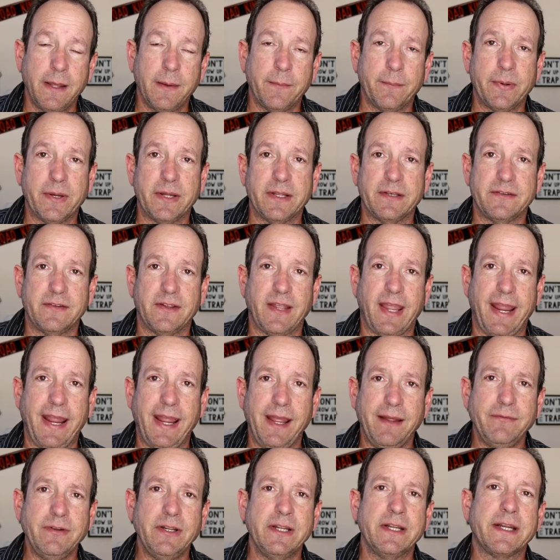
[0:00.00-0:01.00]
But
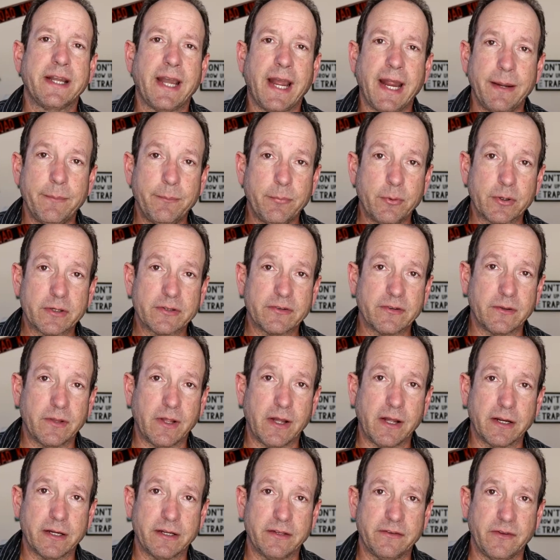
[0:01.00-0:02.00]
having guidebooks
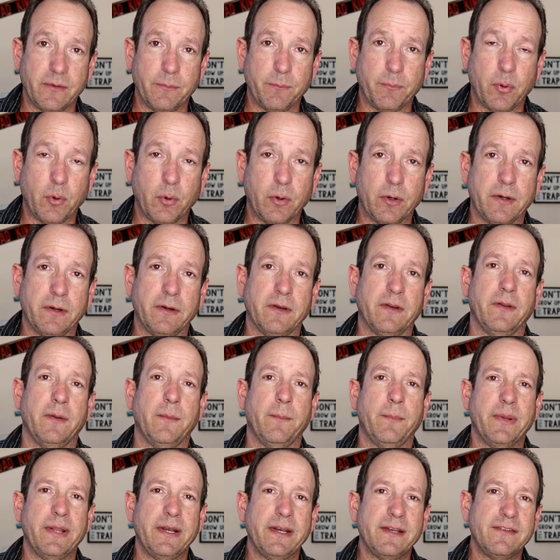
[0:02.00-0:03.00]
along is important,
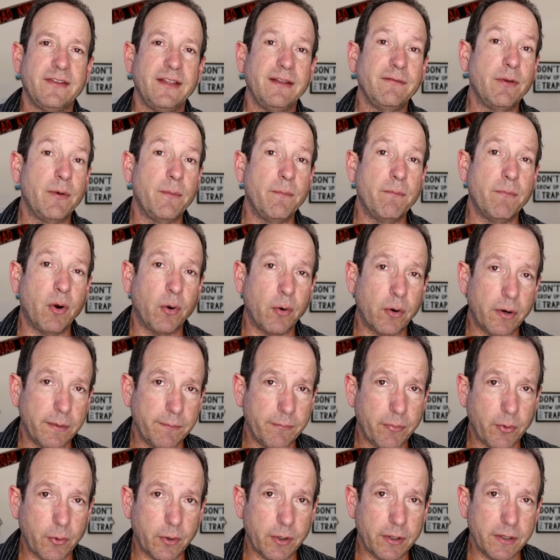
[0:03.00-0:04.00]
but it's even more
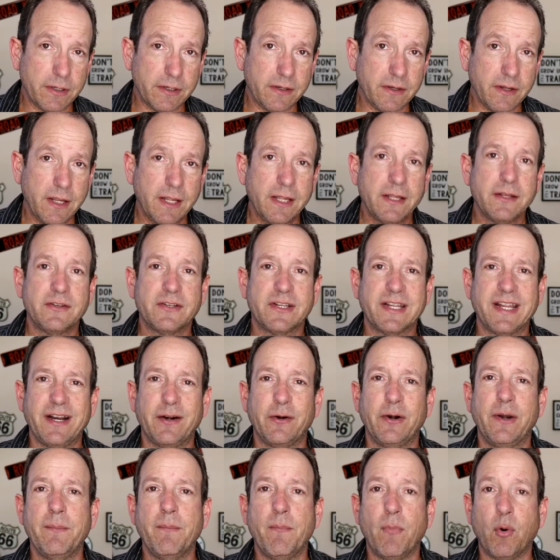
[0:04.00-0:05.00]
important to
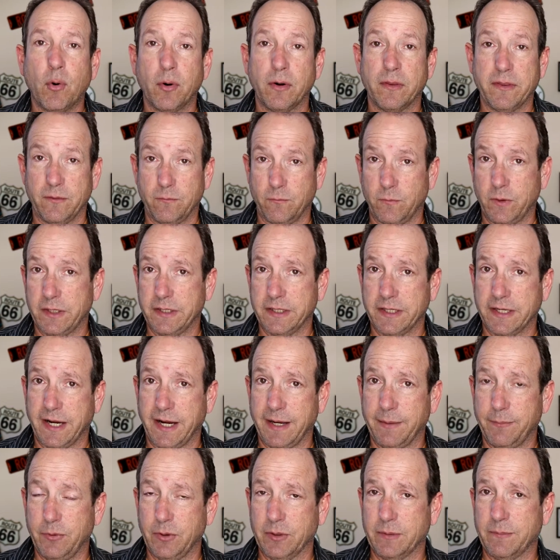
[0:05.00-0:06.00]
carry more than one
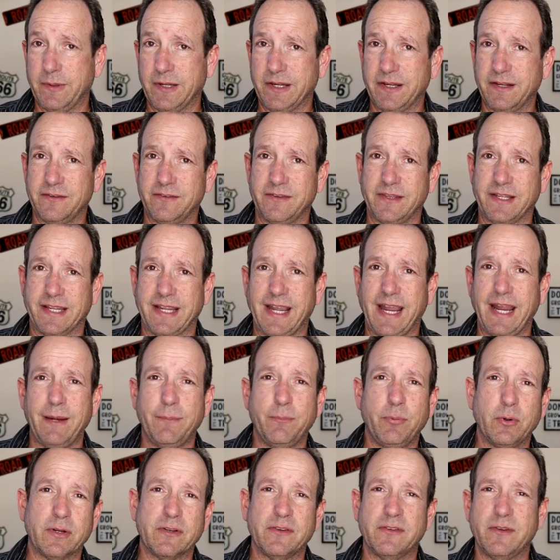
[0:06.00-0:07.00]
guidebook, because the
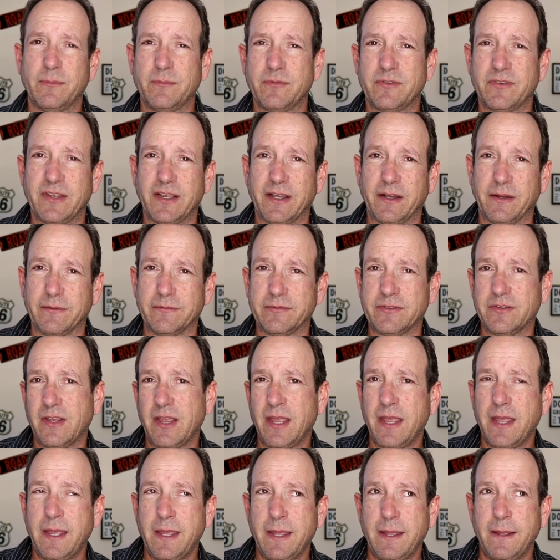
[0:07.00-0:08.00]
guidebooks themselves,
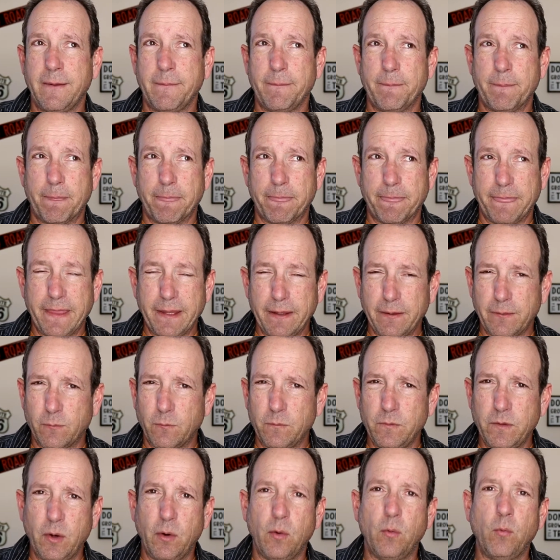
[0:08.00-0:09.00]

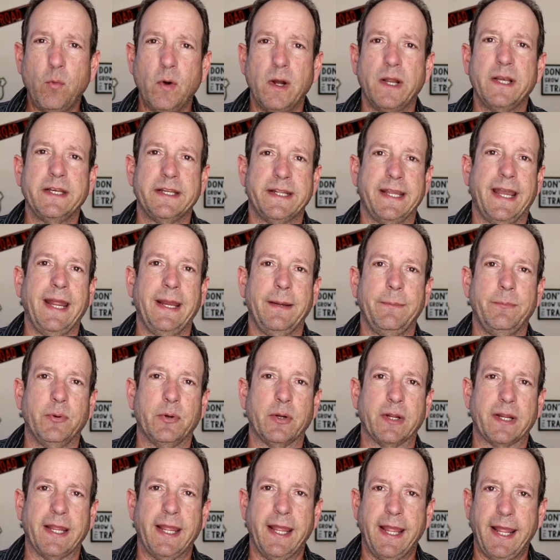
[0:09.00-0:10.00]
no one
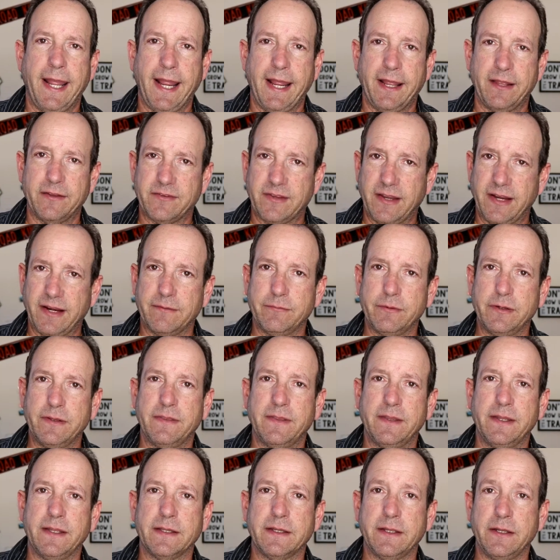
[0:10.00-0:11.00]
guidebook has
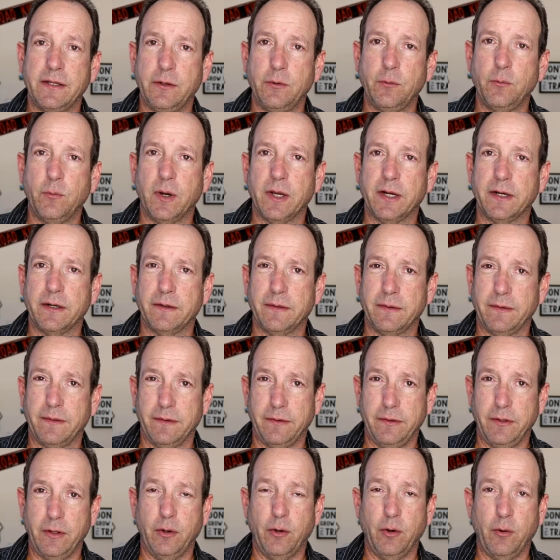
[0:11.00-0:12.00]
everything that you want
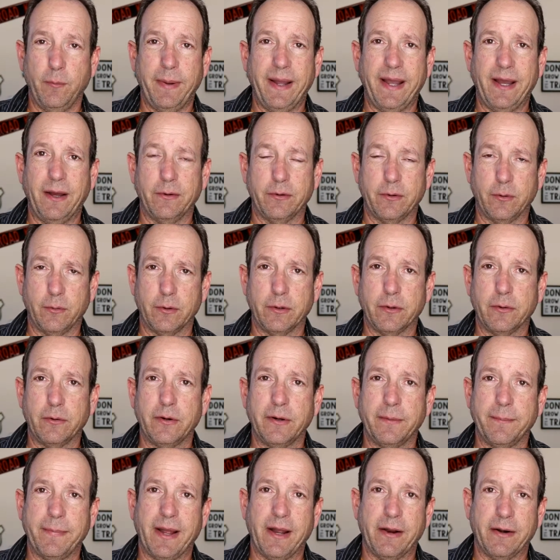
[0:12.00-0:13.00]
to know about or
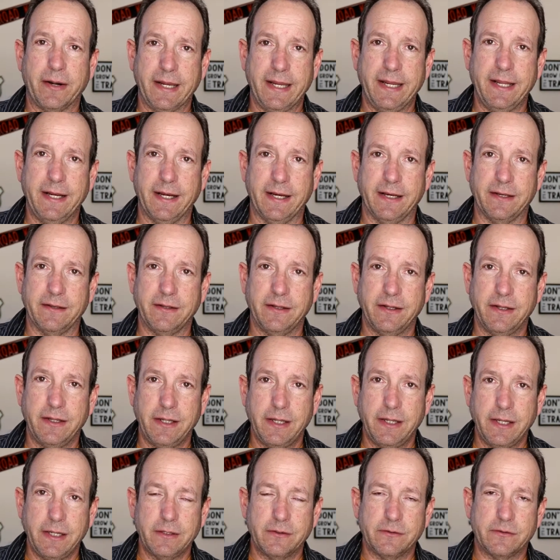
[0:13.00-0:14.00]
learn about in it.
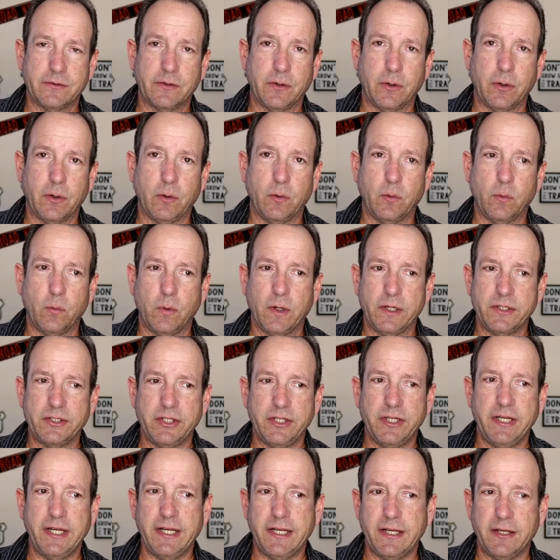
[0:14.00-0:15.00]
So what
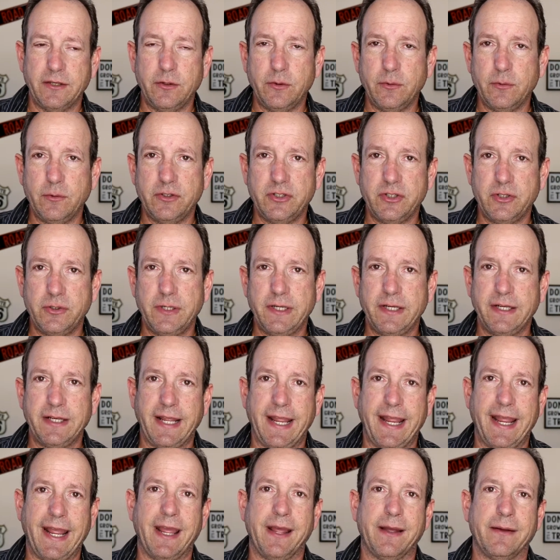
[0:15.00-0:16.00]
you need to do is you need to
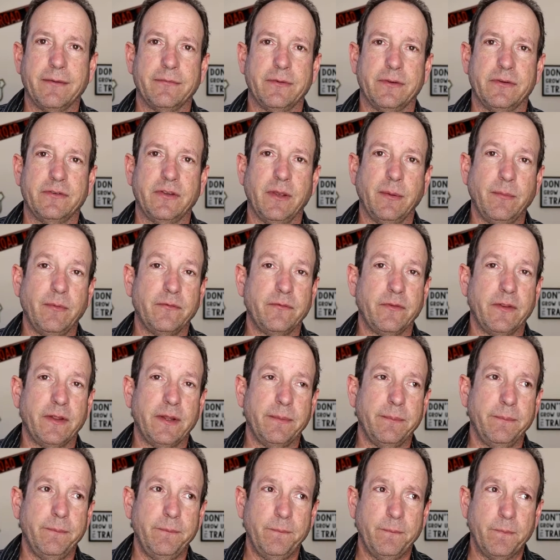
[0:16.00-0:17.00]
have some of
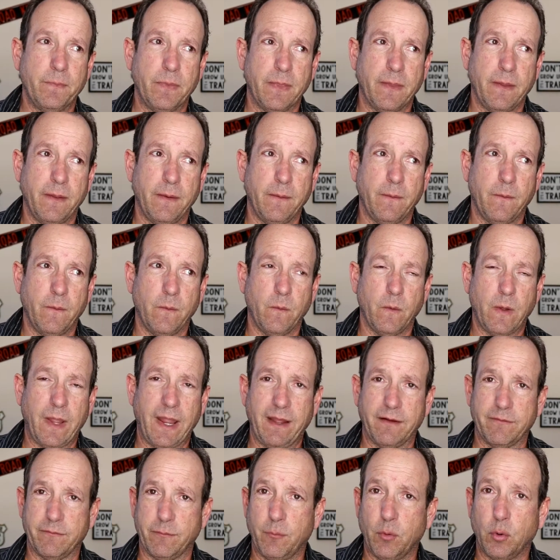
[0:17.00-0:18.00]
them
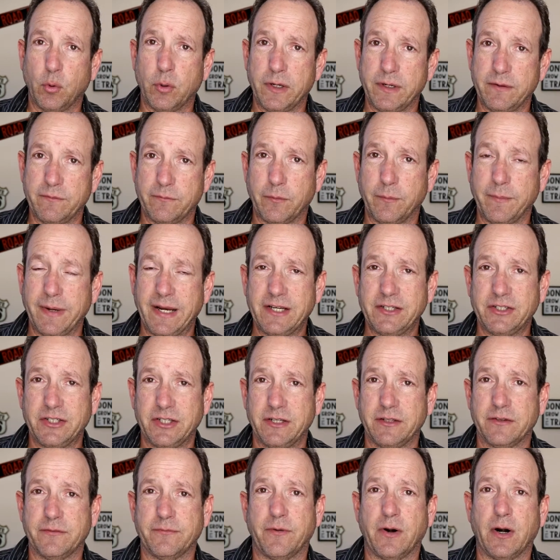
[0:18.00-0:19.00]
have more
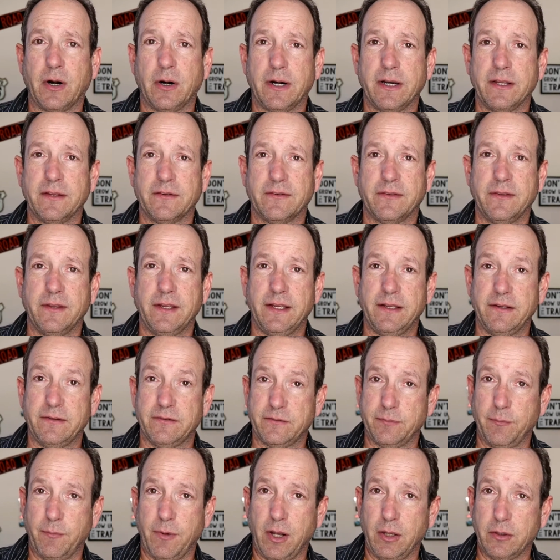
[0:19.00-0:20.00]
information as far as the
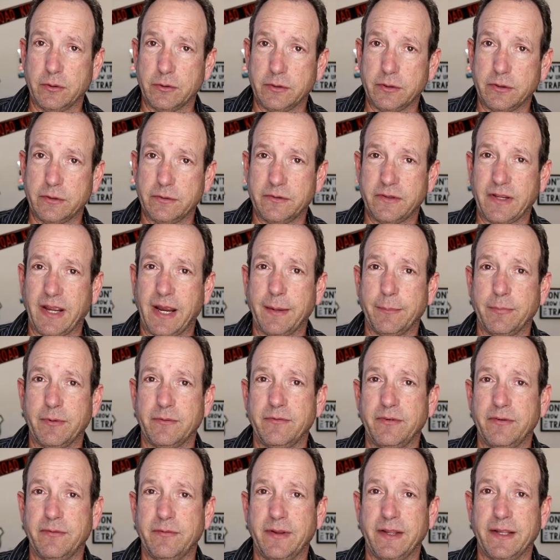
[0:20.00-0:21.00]
smaller type
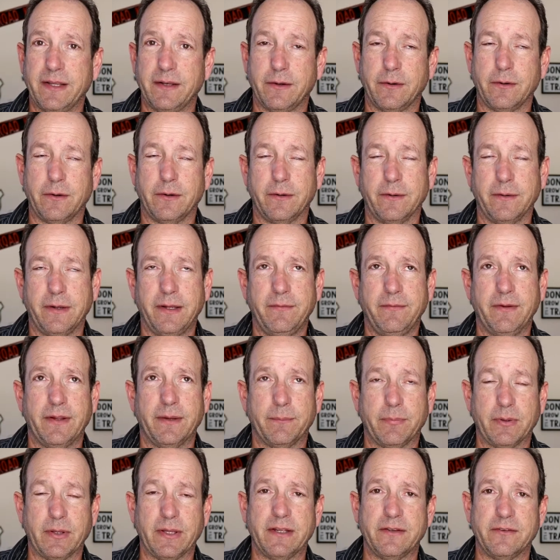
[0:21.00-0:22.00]
of event or
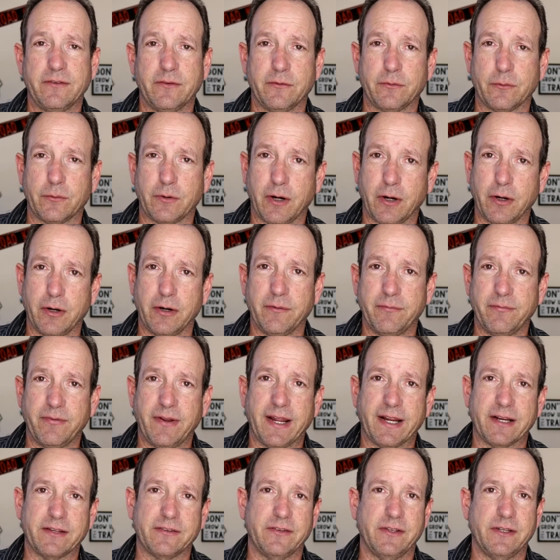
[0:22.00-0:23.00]
event places or
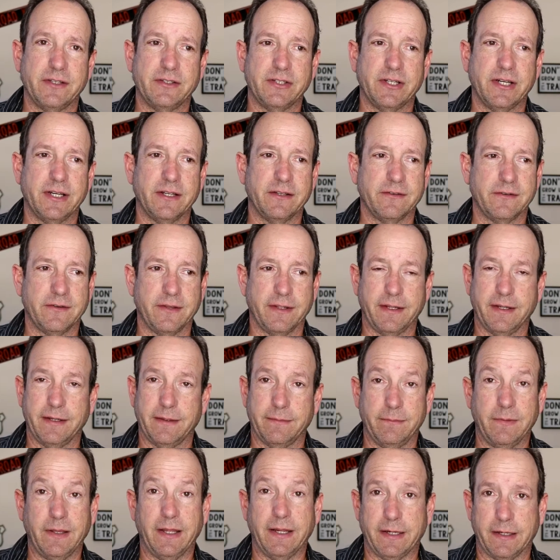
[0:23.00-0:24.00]
artifacts, such as
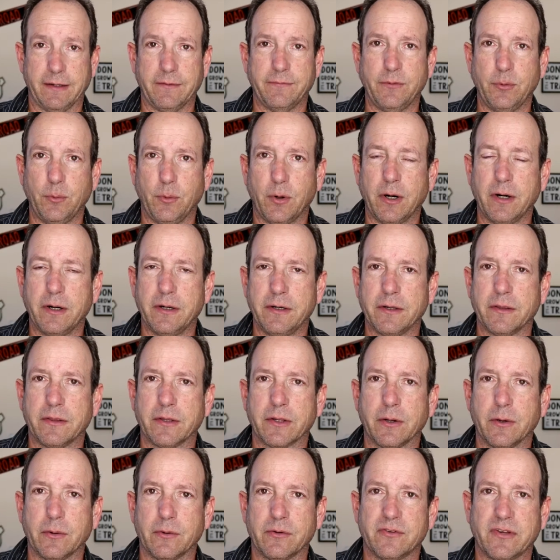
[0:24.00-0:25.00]
like if you are into the
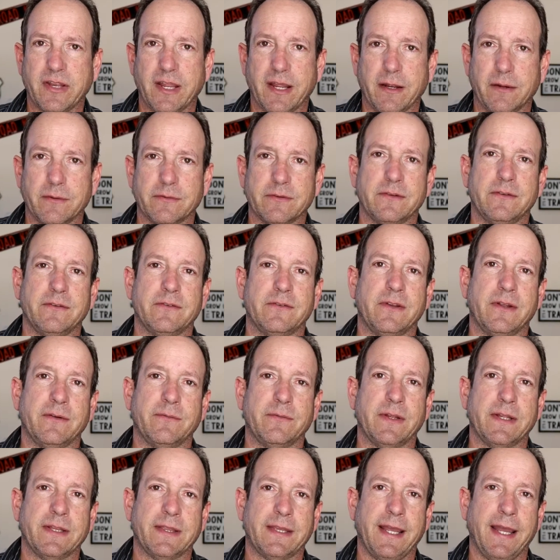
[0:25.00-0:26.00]
ghost towns and
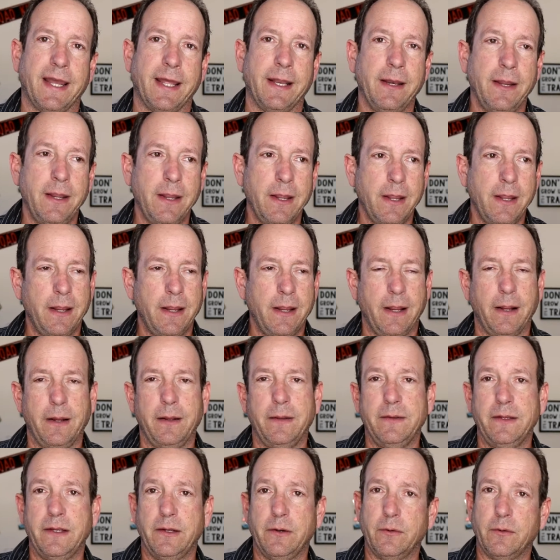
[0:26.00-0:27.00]
stuff like that,
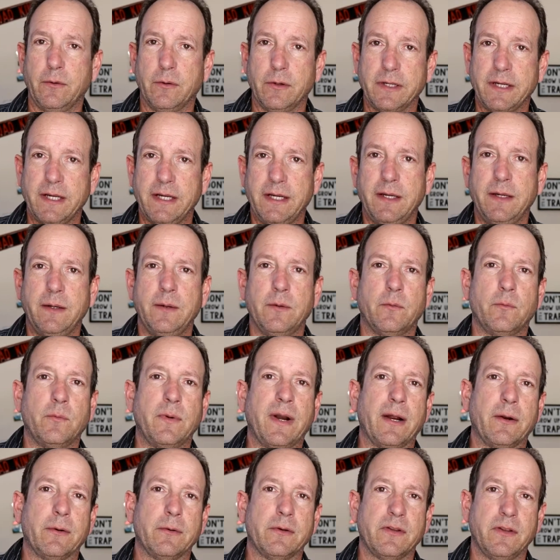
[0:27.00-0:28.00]
and the early
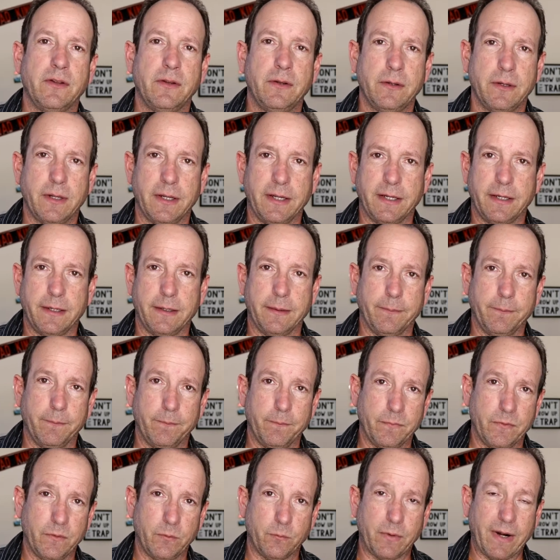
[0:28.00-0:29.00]

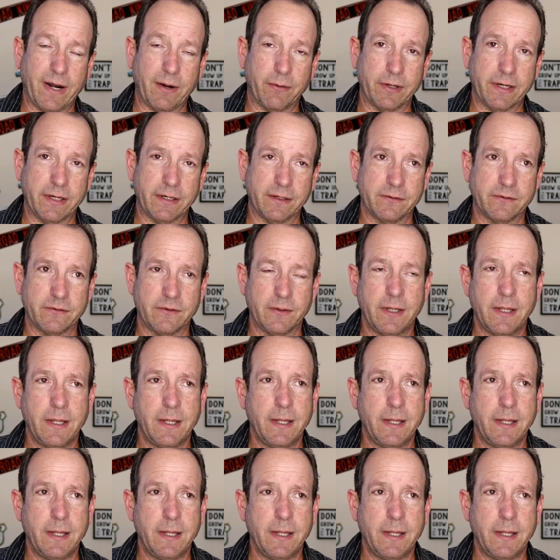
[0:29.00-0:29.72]
routings.